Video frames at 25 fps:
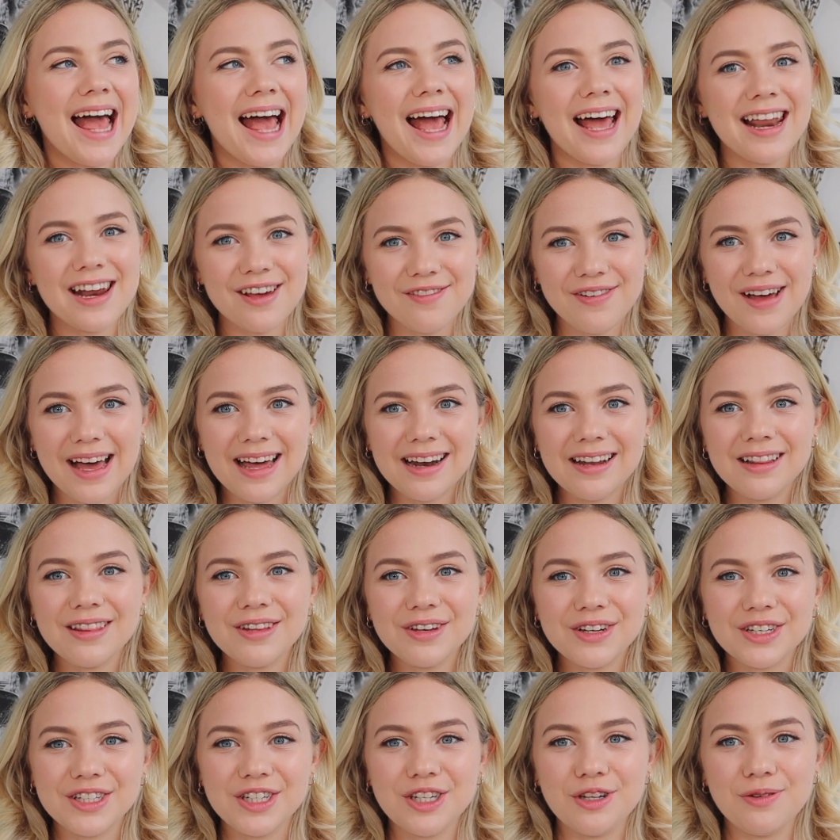And I've had a
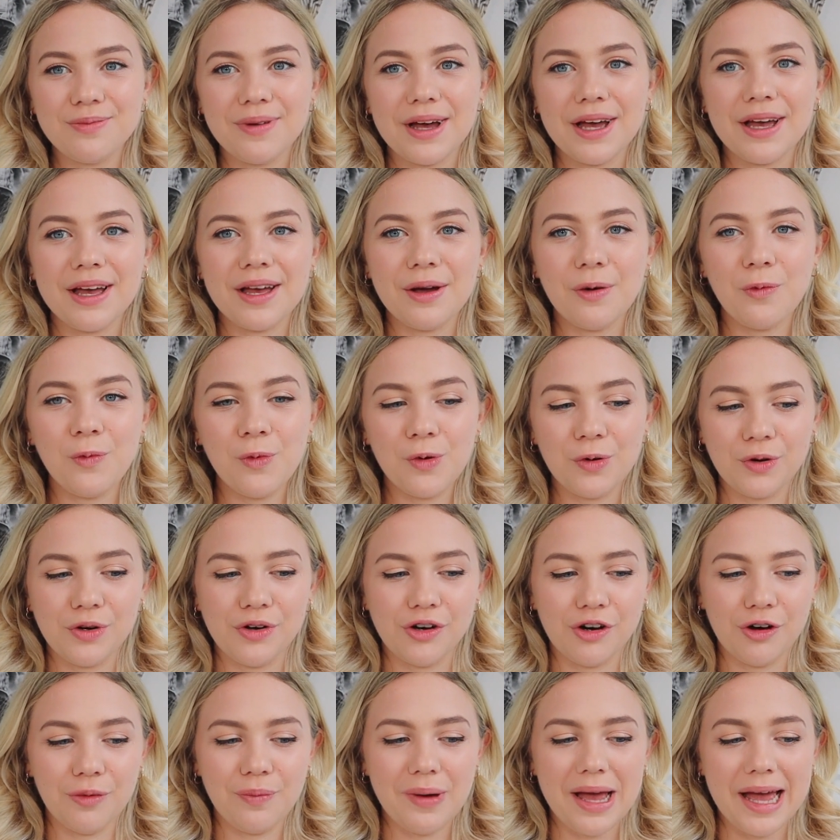look into my
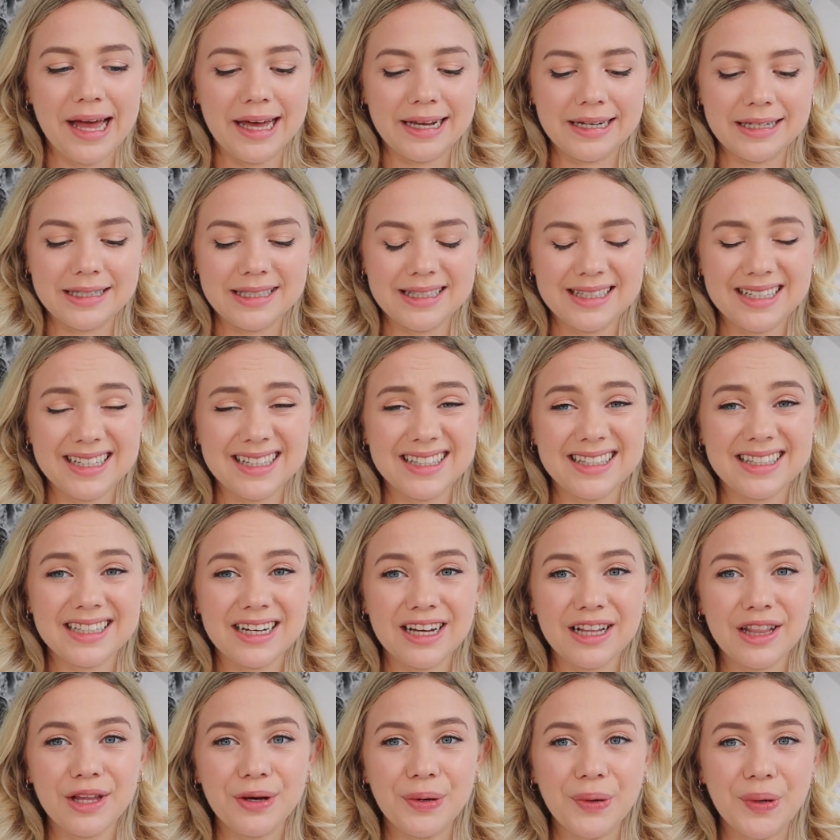wardrobe, and since the
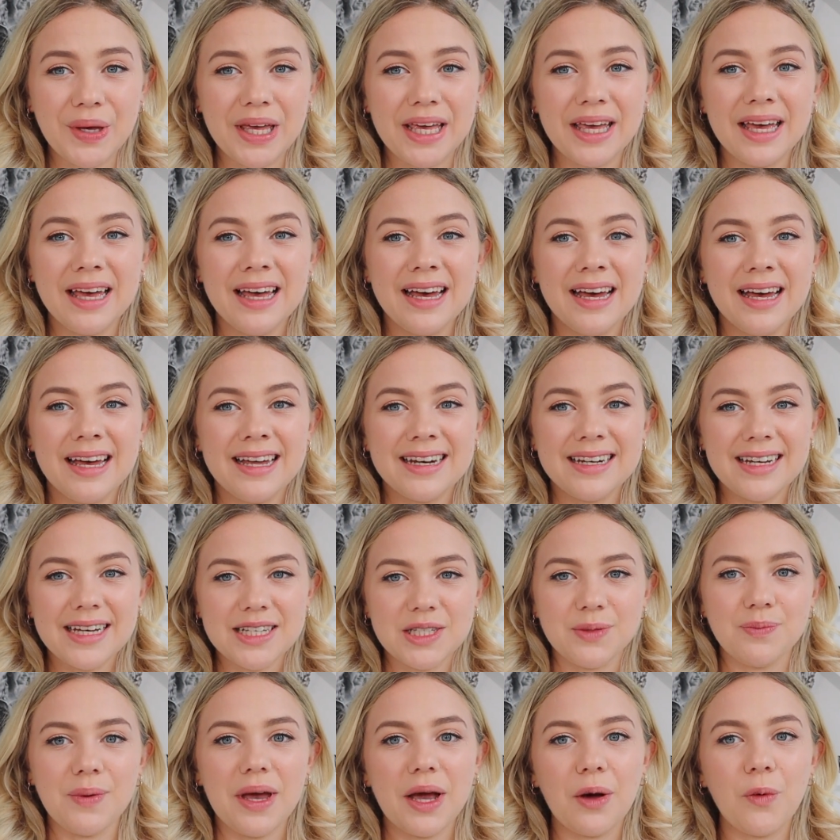Chloe
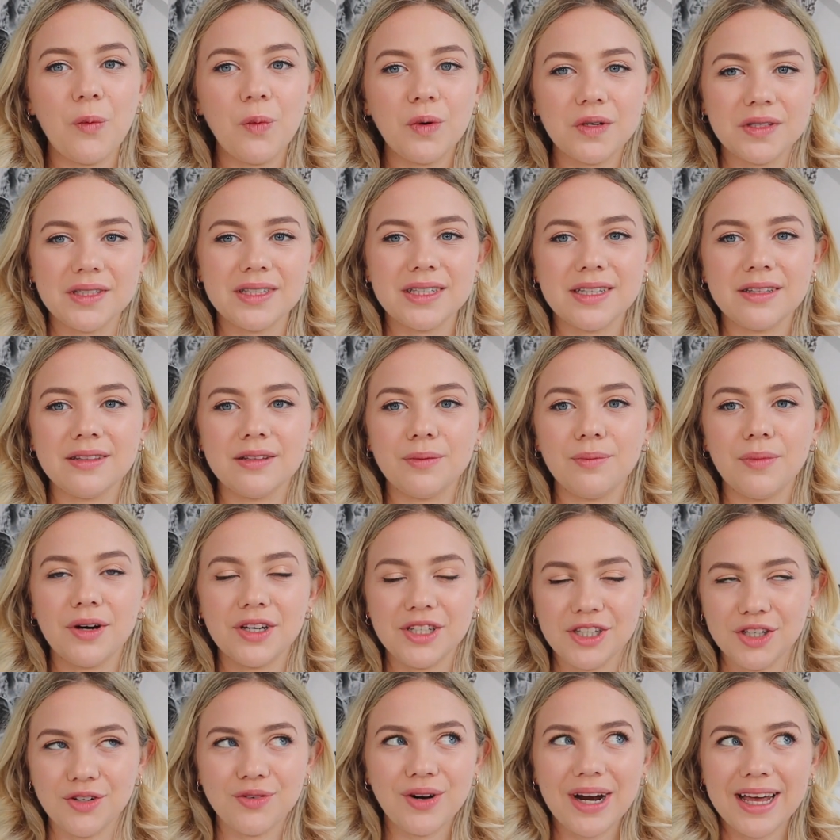Tess bag was in the
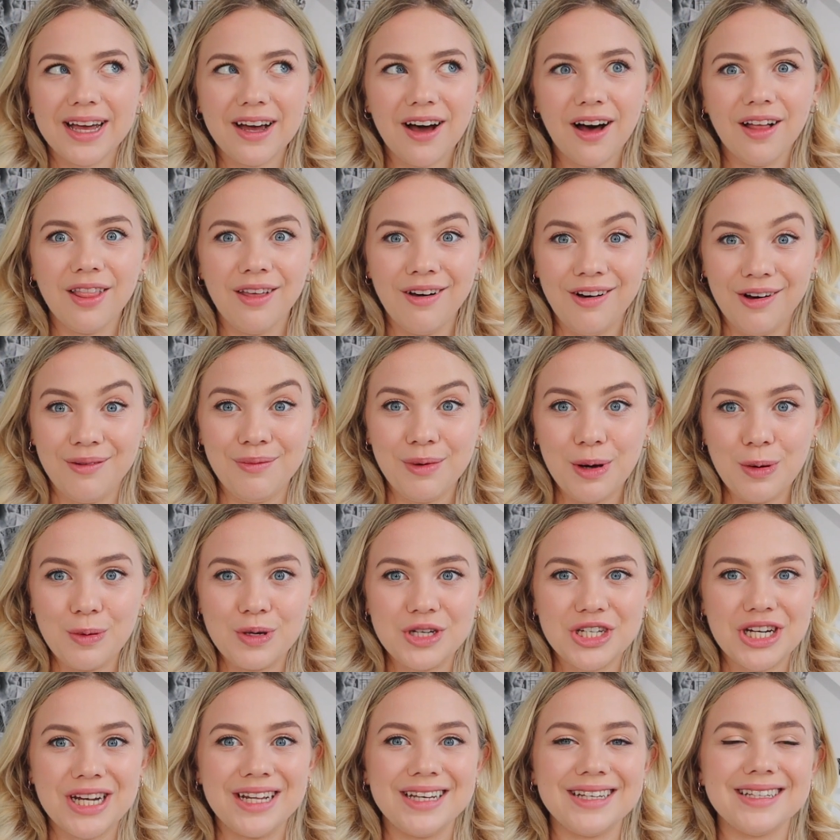Mardi Gray color on my
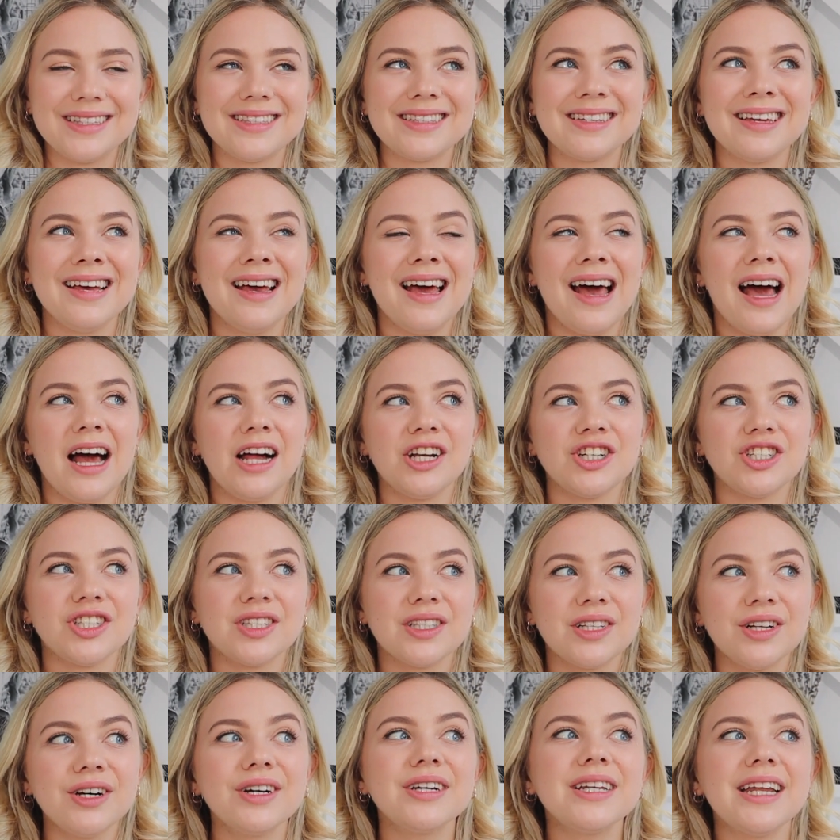wish list, I
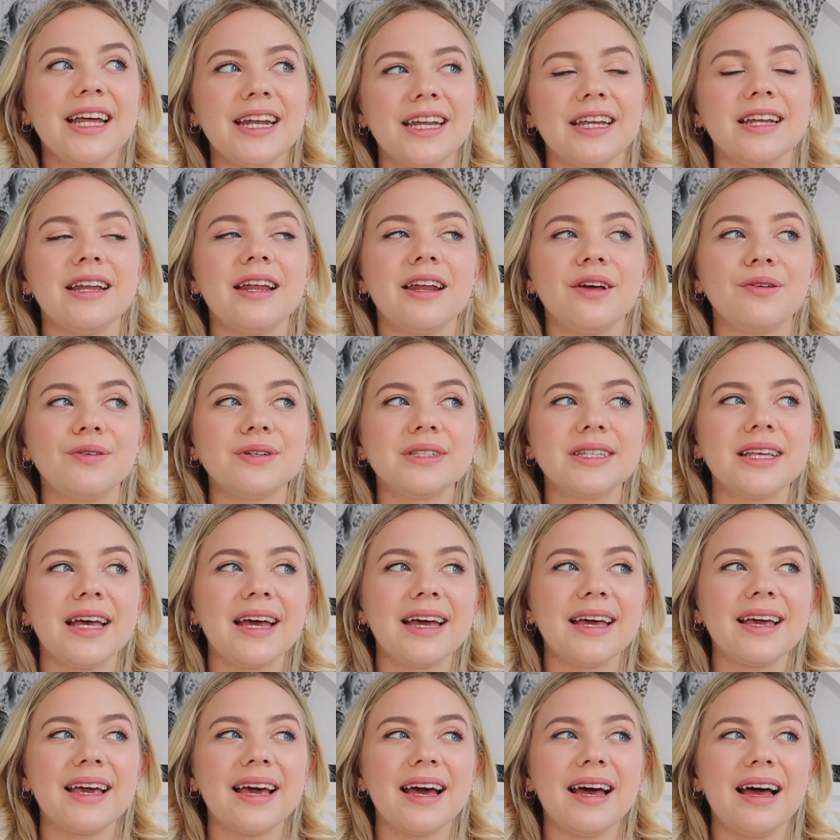just looked at it and I was
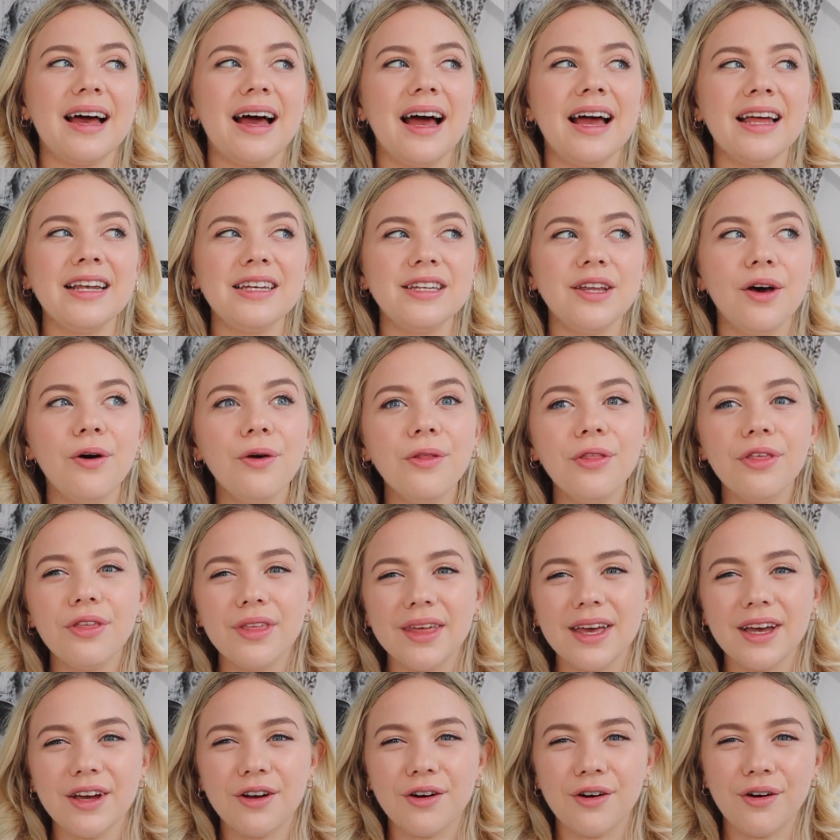like, I don't
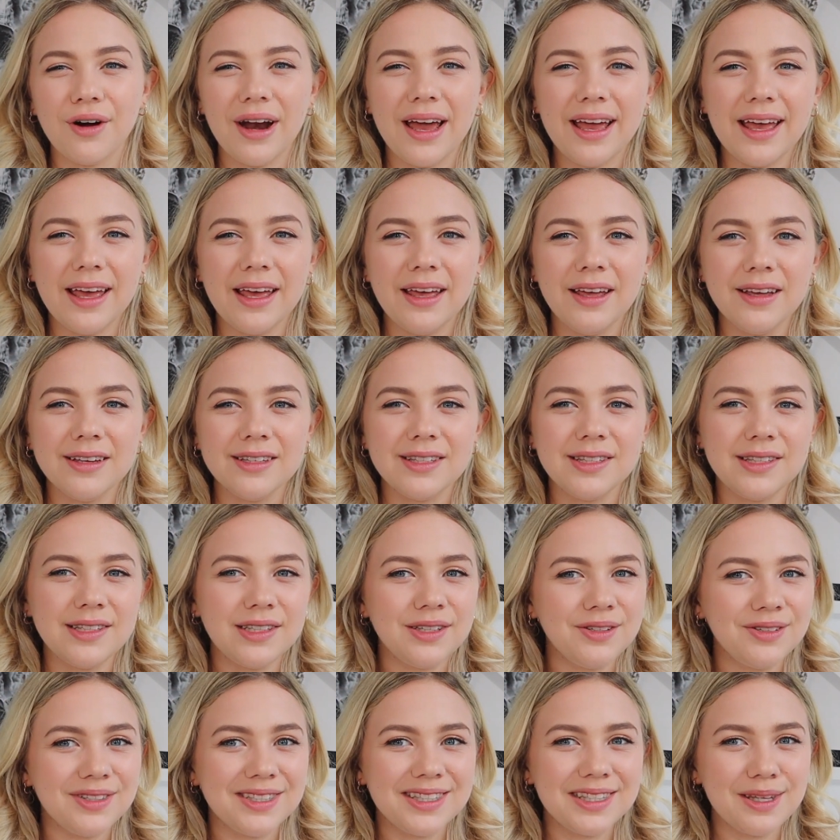think gray
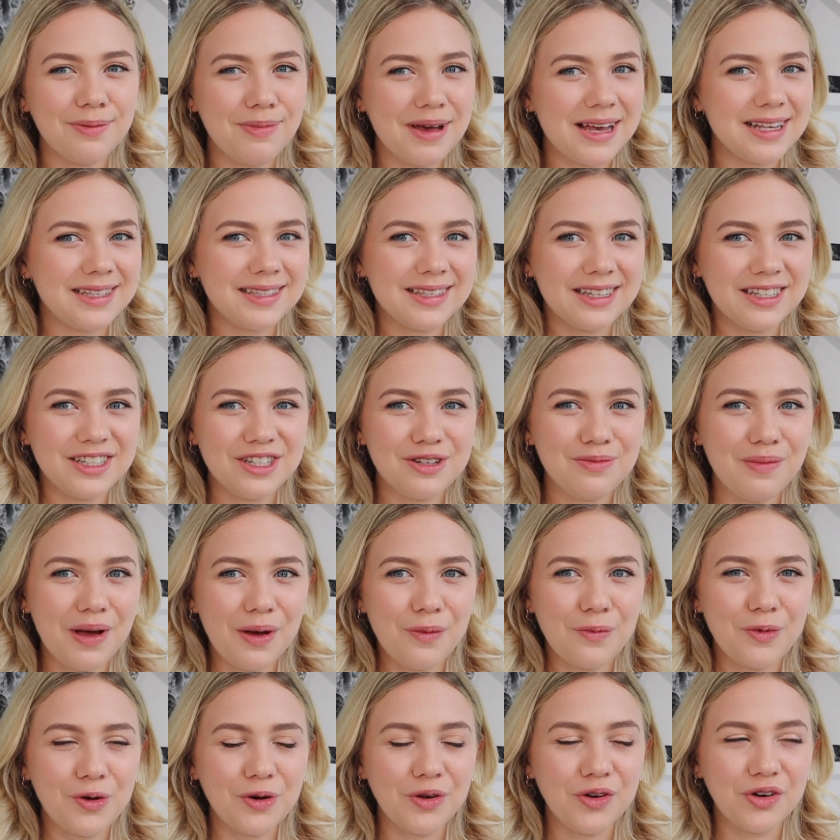suits the best into my
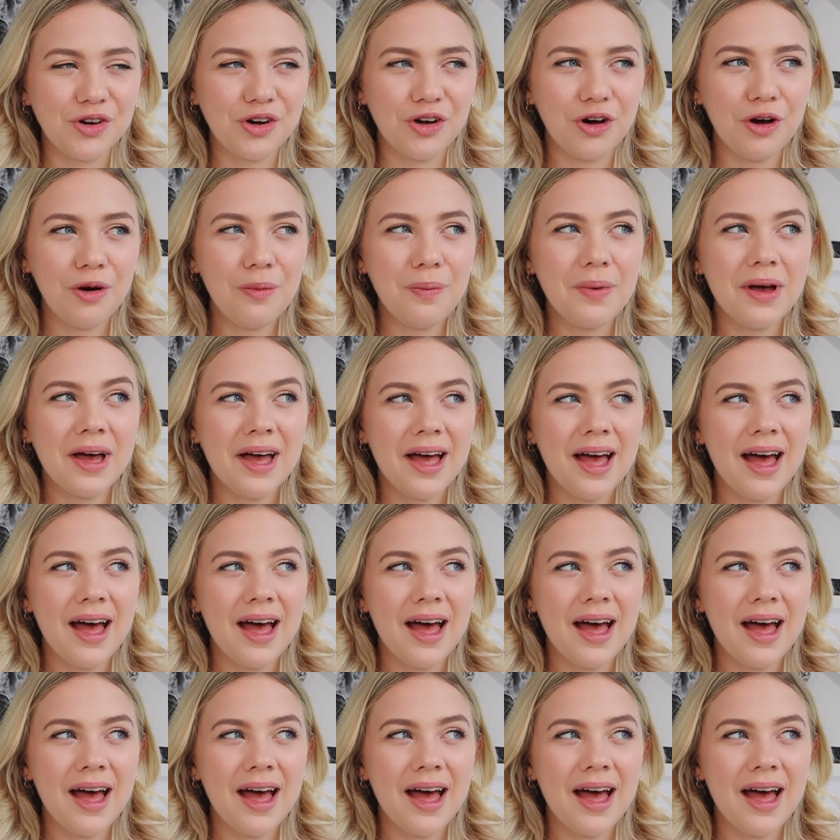wardrobe.